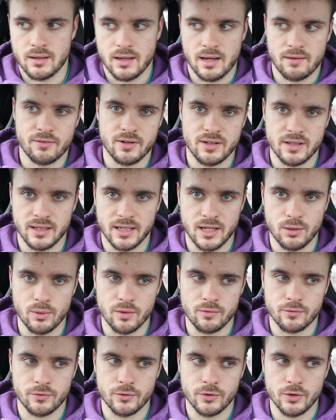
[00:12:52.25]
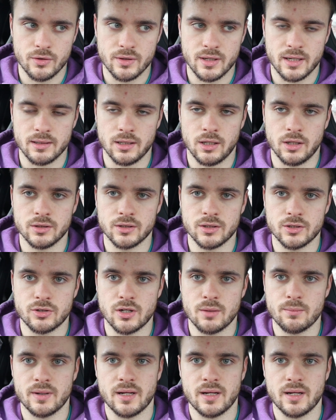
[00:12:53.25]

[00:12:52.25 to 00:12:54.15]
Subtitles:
everything I went through on that London trip,